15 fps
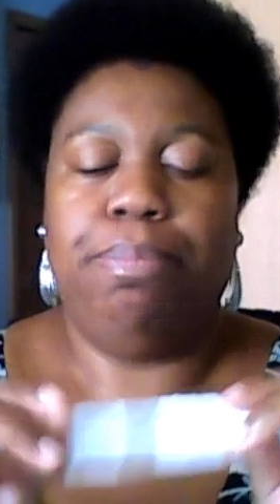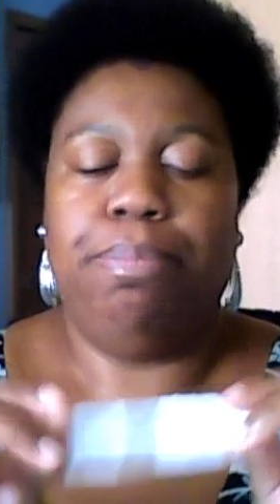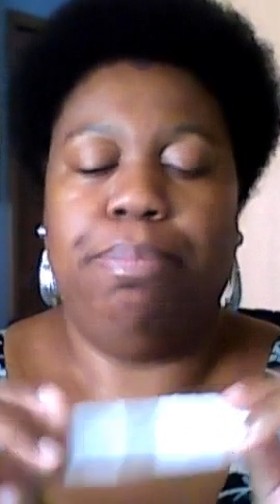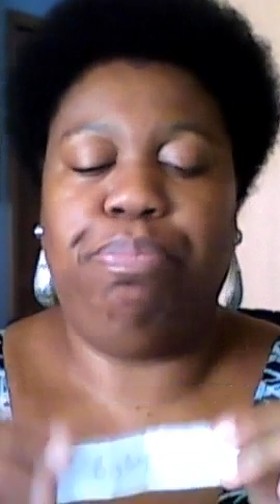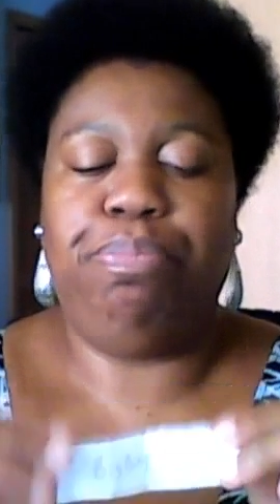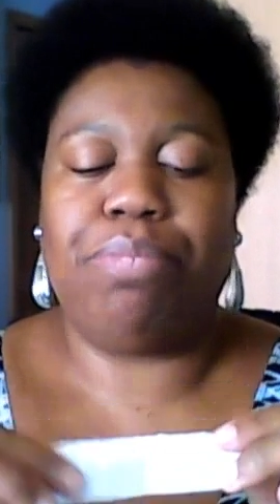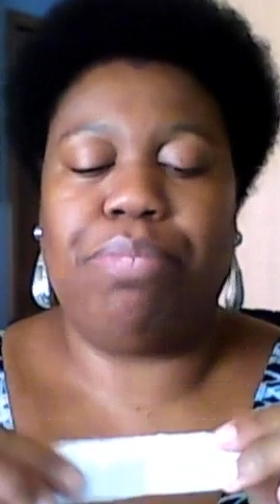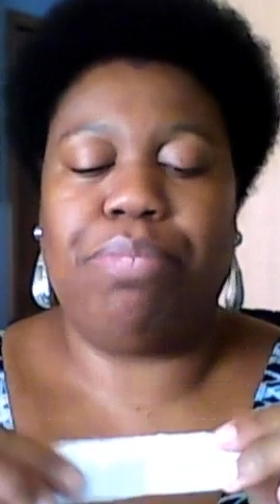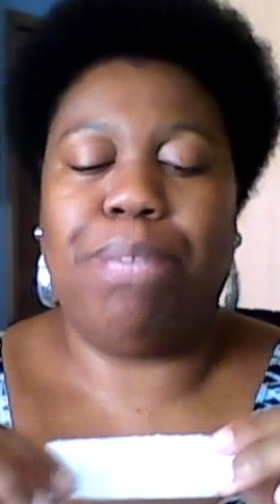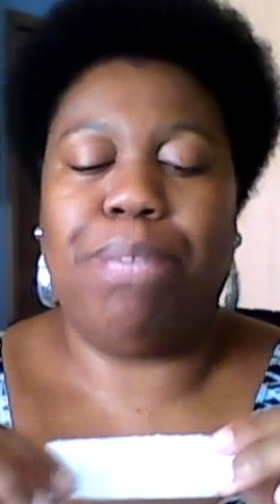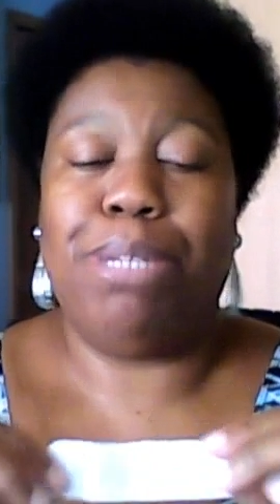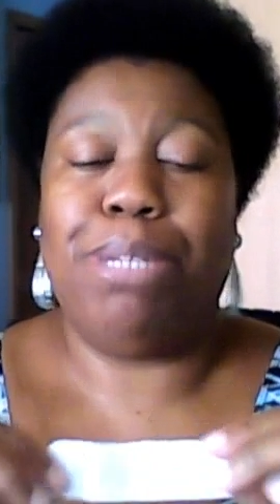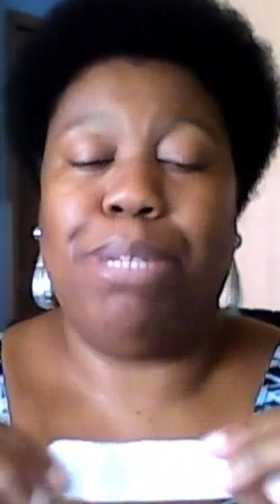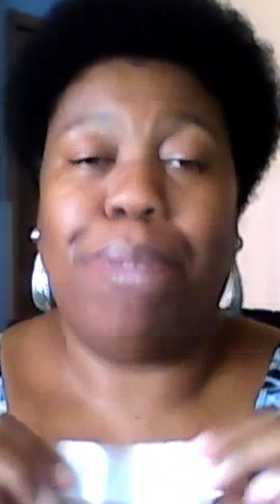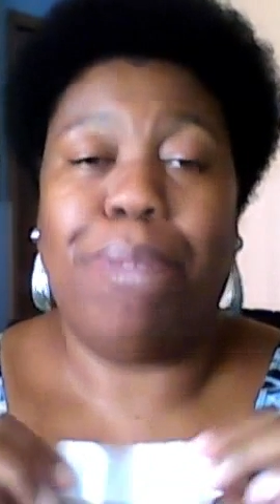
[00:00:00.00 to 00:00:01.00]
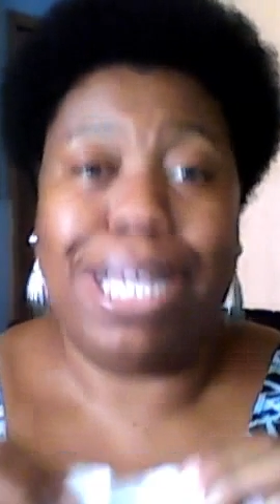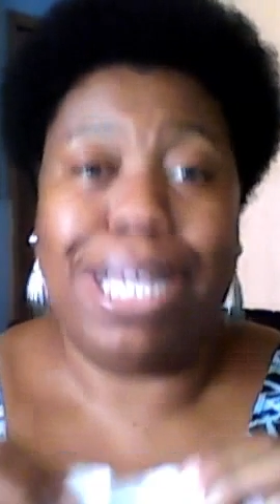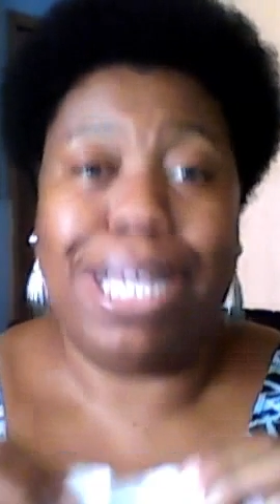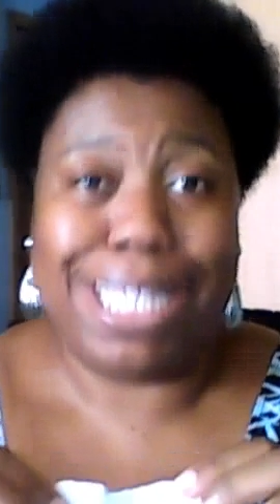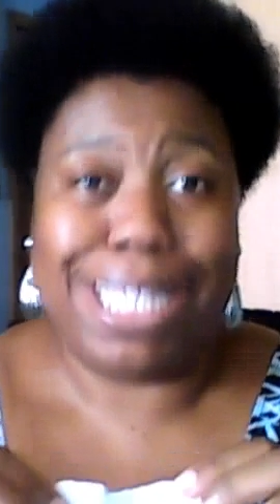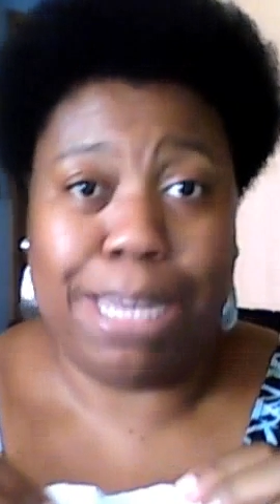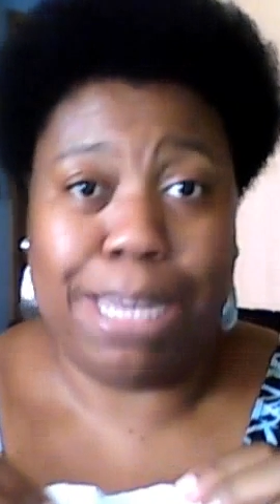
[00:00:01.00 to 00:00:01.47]
But the
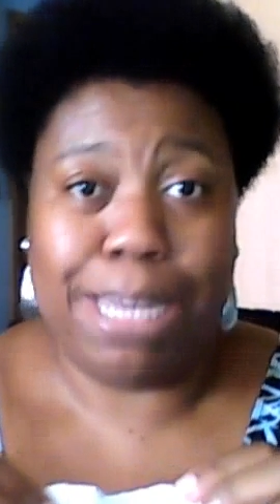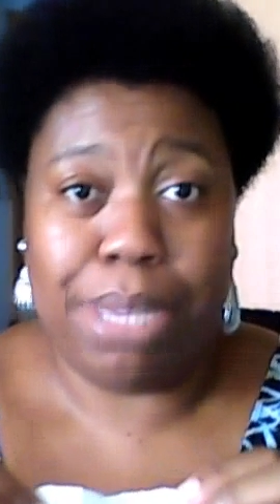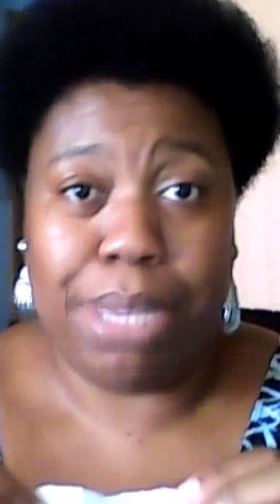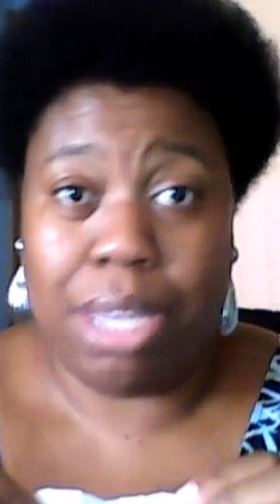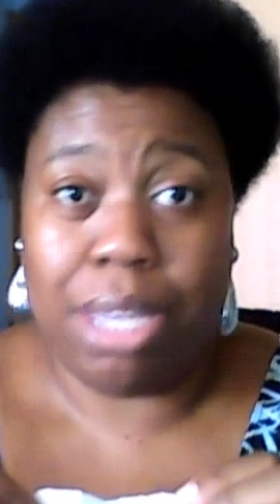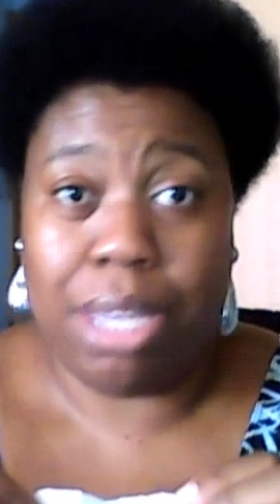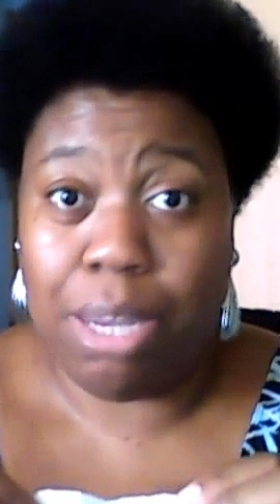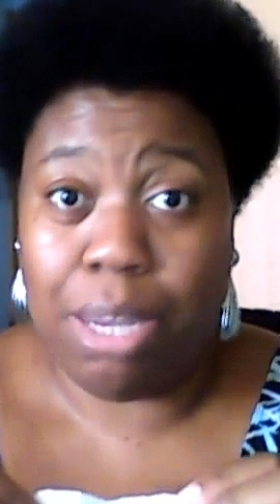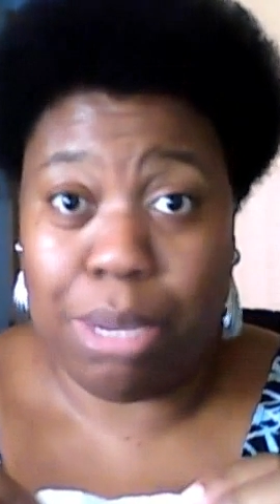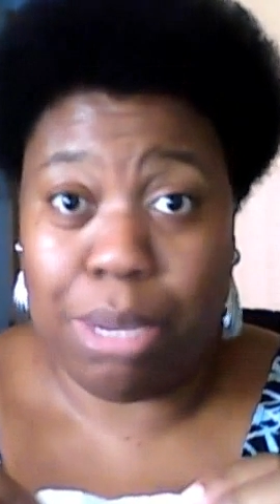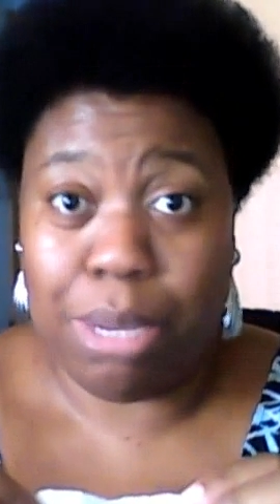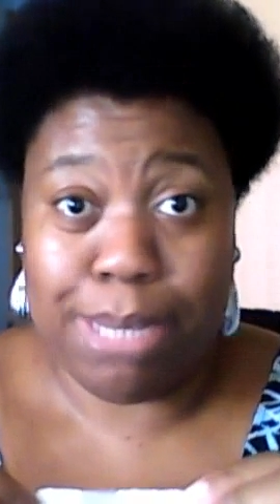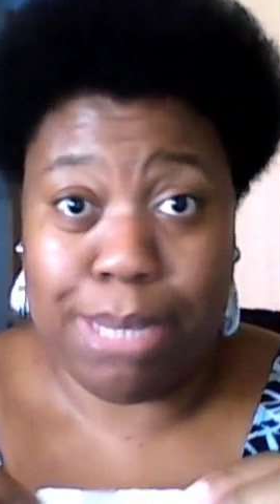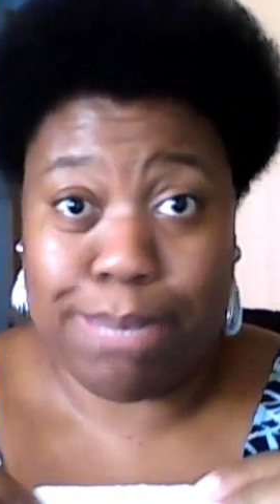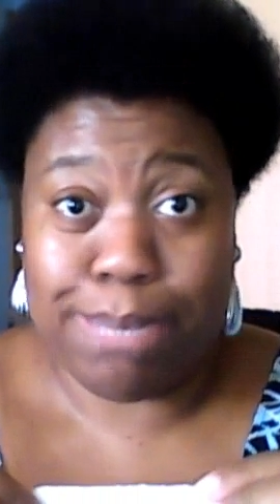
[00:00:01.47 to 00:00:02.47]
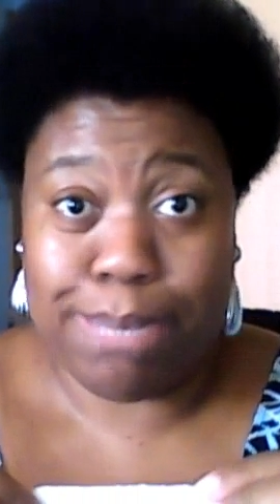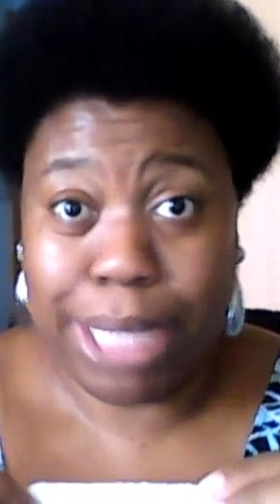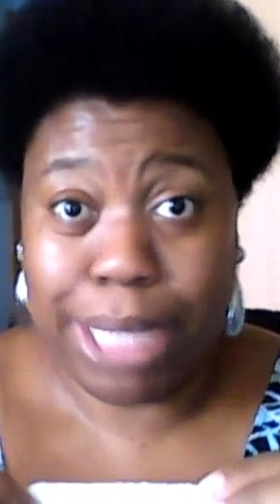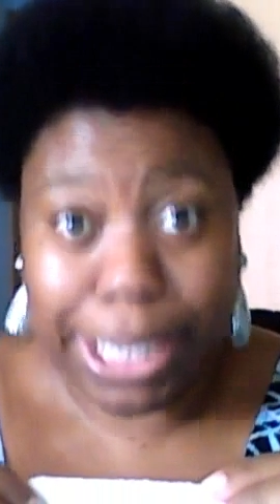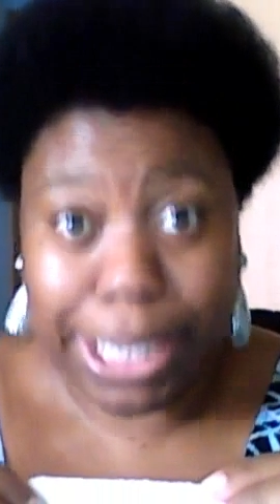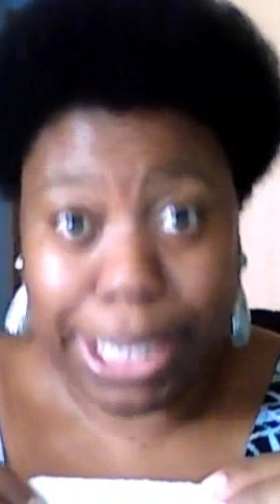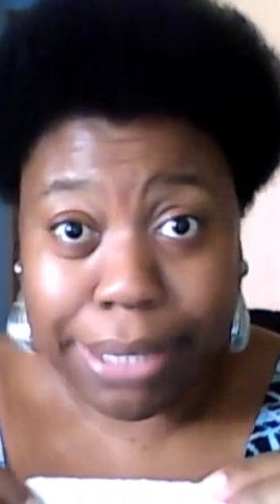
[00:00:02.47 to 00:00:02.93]
prize ain't that big anyway to be
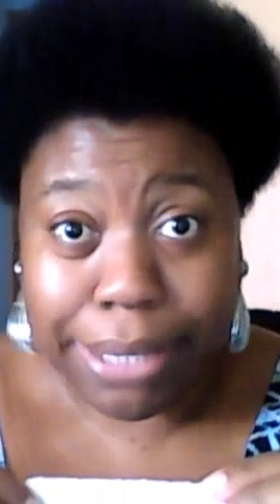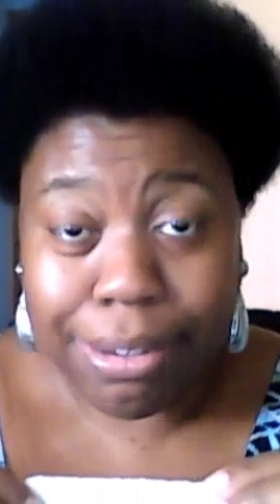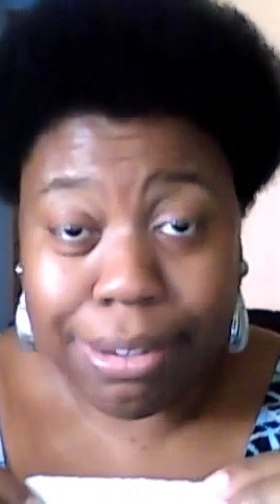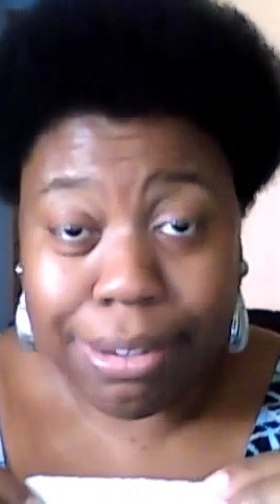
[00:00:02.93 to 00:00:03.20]
splitting.